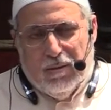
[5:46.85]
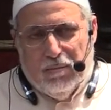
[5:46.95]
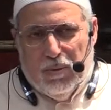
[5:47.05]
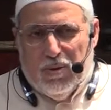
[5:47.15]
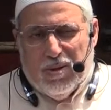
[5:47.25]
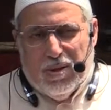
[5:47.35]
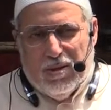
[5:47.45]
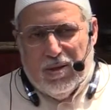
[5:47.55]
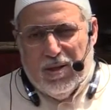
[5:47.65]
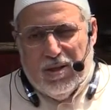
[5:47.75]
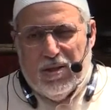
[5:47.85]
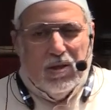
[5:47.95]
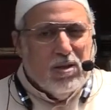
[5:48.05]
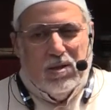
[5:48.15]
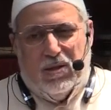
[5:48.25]
Moses is
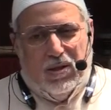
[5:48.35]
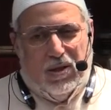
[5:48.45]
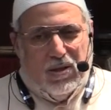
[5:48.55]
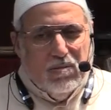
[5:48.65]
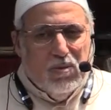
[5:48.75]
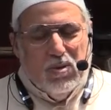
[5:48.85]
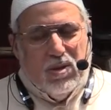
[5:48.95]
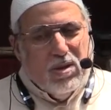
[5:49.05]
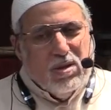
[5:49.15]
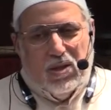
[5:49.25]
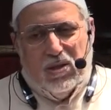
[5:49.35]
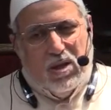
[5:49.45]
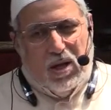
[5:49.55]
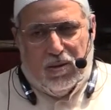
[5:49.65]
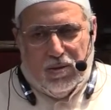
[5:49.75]
not serious. Moses is
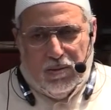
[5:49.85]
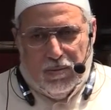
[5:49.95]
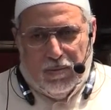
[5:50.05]
not.